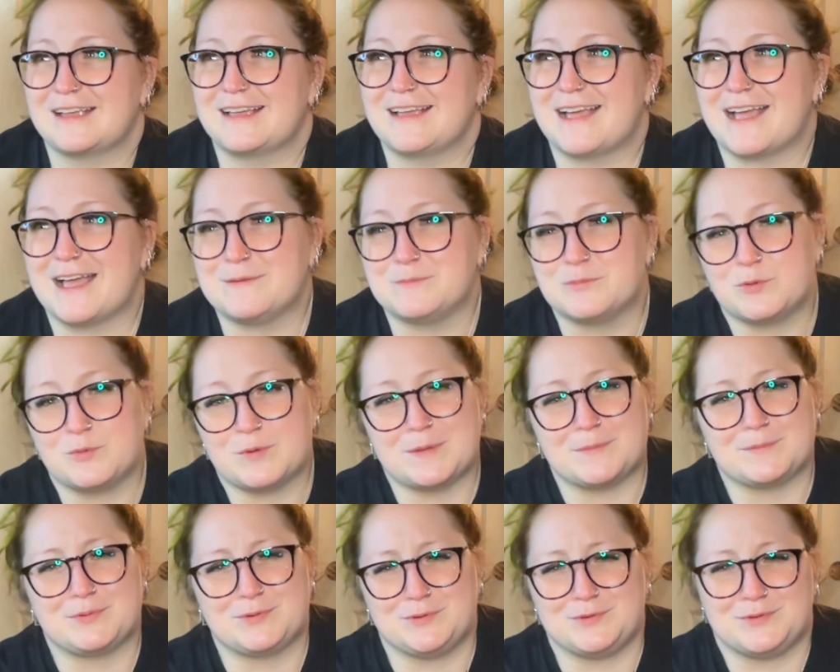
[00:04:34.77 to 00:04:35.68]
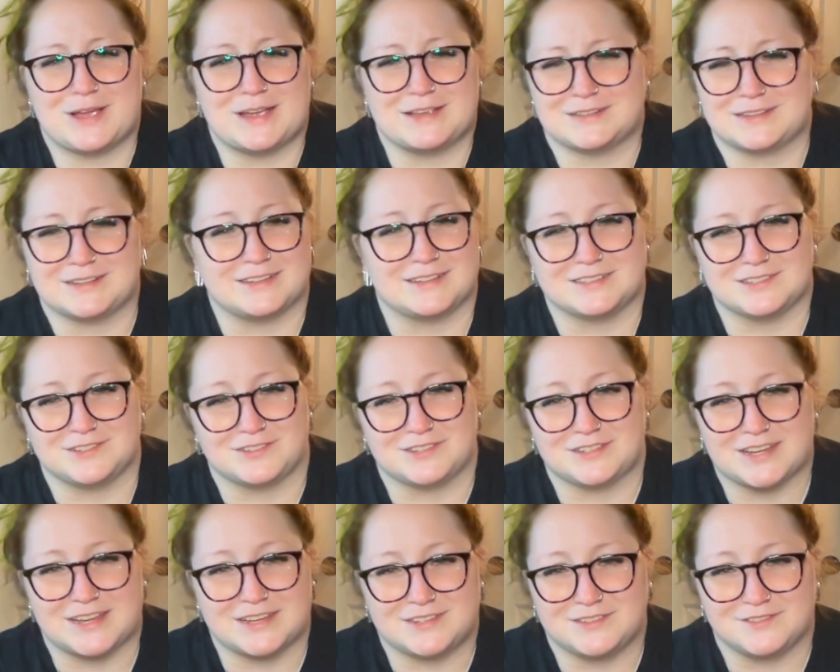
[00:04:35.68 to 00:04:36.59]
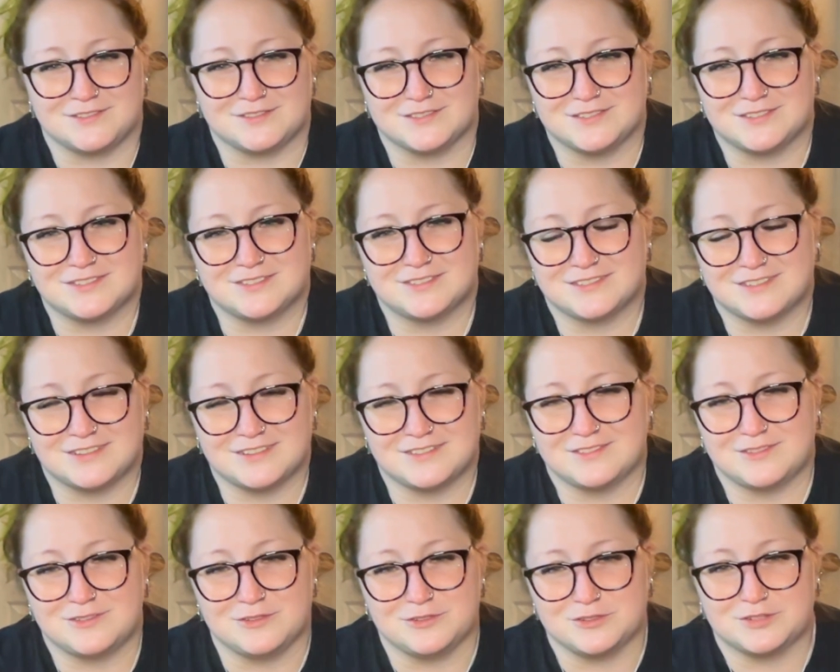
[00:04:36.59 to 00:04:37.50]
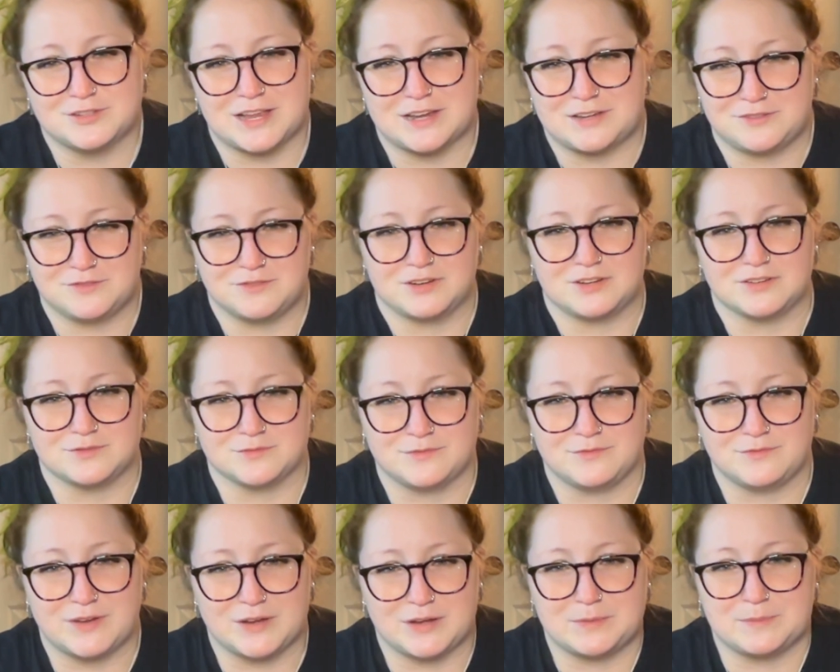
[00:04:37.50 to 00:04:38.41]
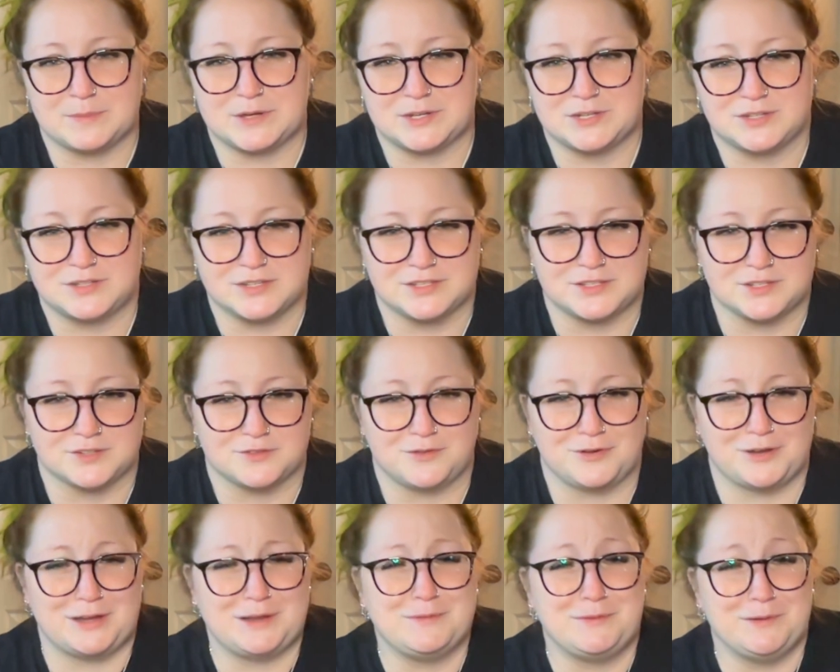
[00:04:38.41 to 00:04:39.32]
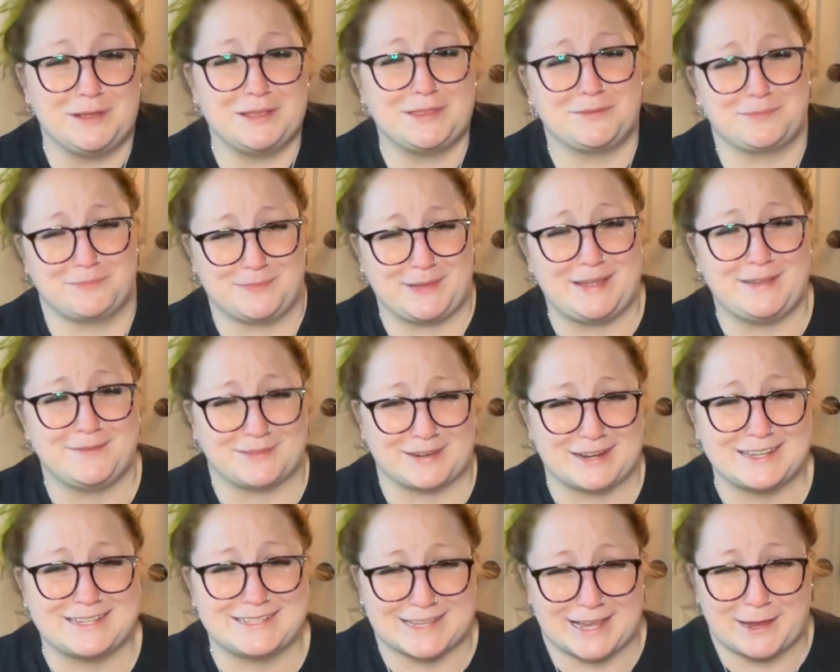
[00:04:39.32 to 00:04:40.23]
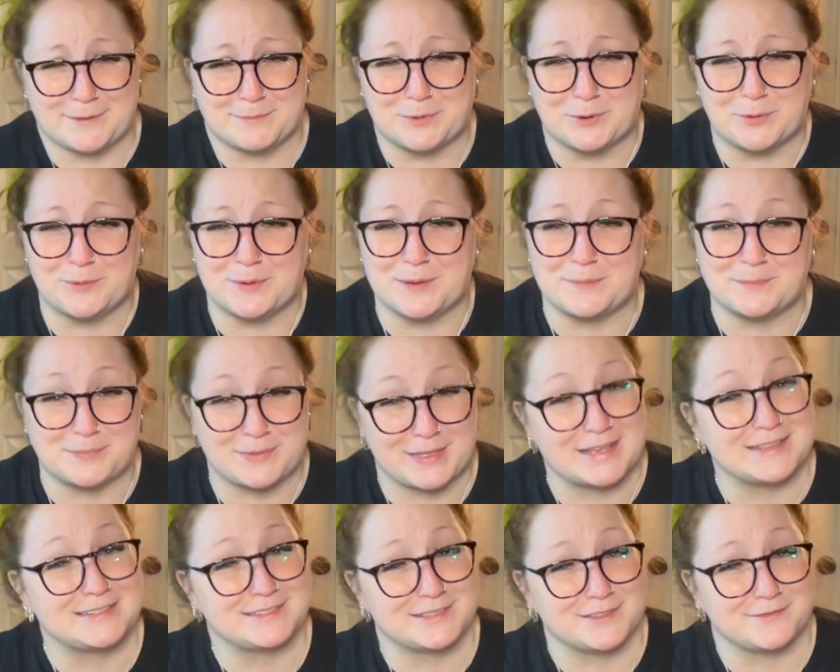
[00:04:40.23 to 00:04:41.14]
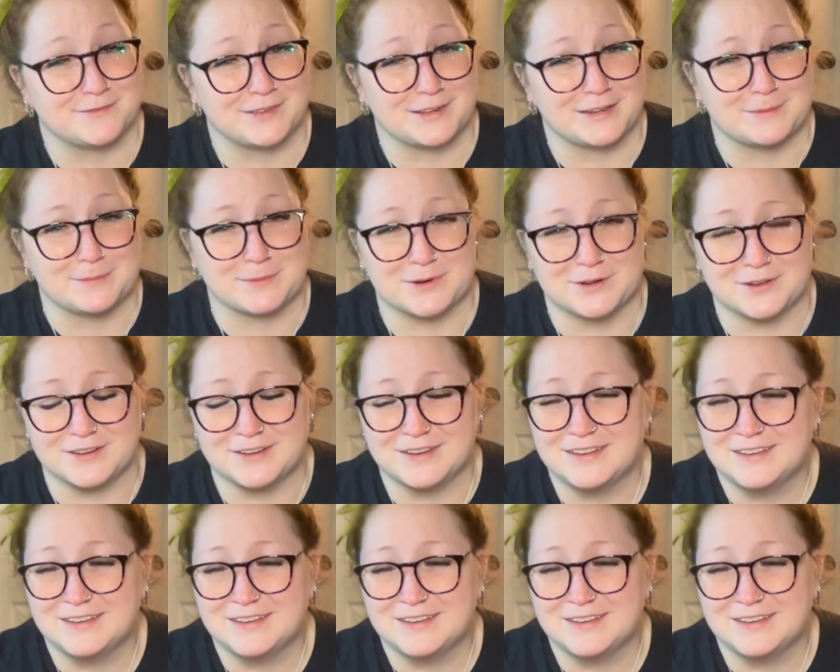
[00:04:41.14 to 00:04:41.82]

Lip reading: I'm a wimp who has a gazillion tattoos, whose tattoo artists would very much disagree with me when I say I'm a wimp. That's the funny part.